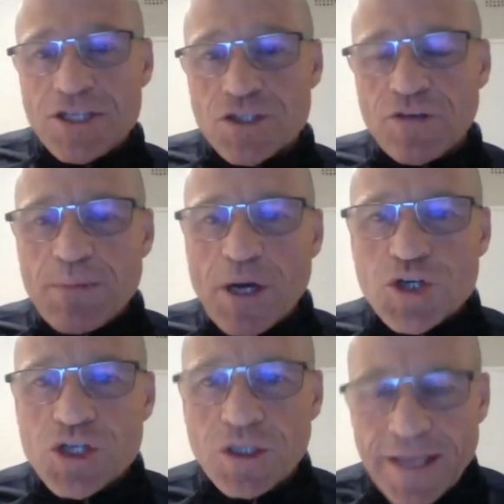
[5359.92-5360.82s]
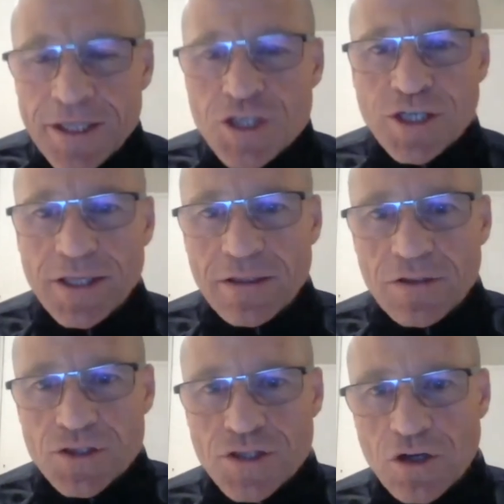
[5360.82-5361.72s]
of emotional energy,
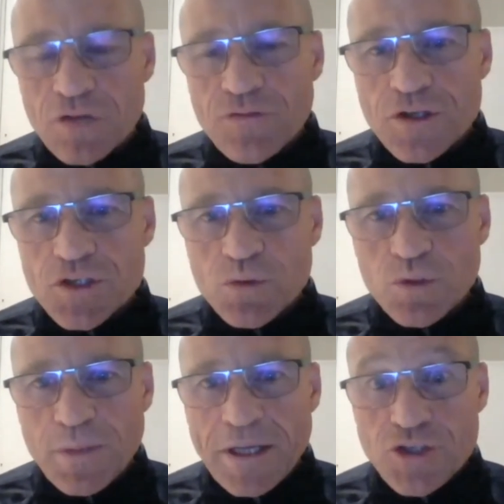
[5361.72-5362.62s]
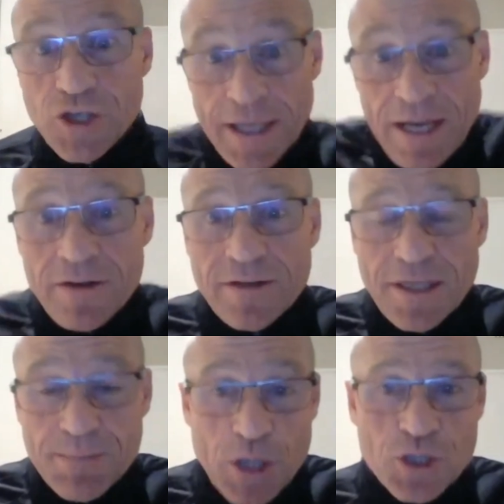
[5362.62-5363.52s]
because the converse would be to carry that
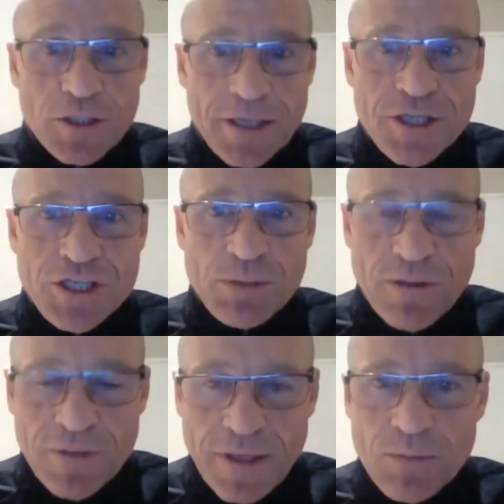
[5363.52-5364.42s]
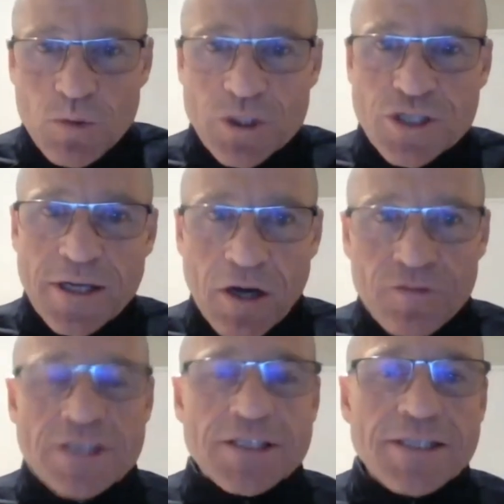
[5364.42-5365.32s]
emotional energy within him, which then
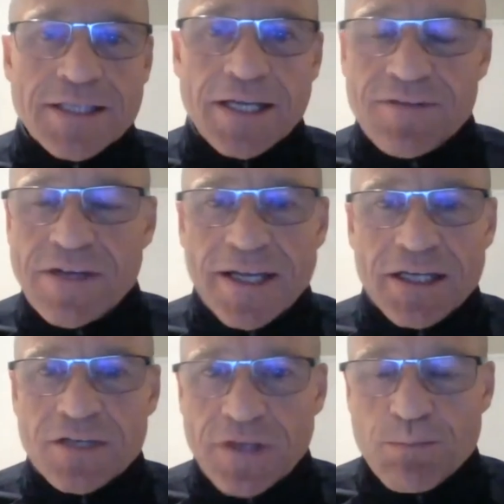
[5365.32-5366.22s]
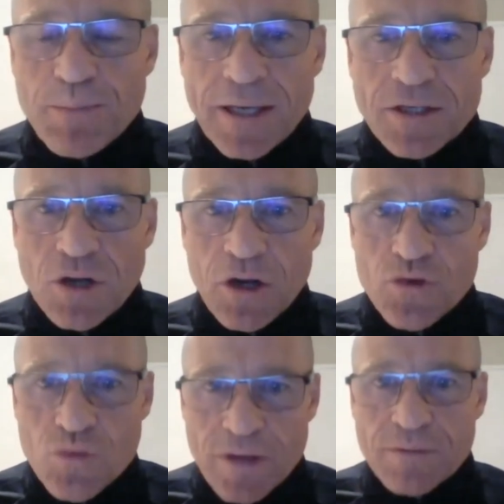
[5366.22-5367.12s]
obviously is going to have a negative impact
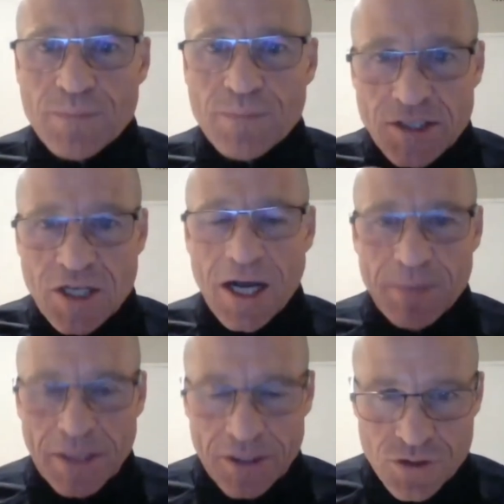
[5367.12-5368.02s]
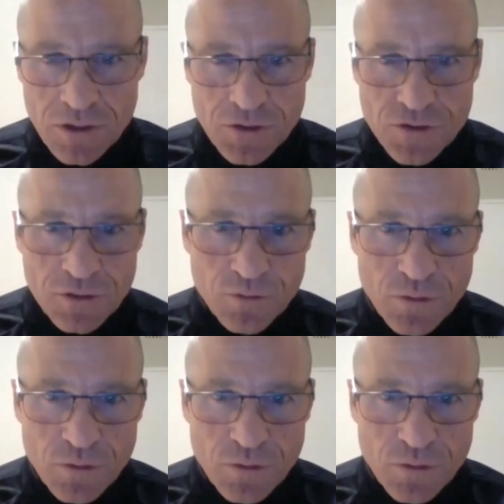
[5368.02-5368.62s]
on rhythm and timing and so on and so forth.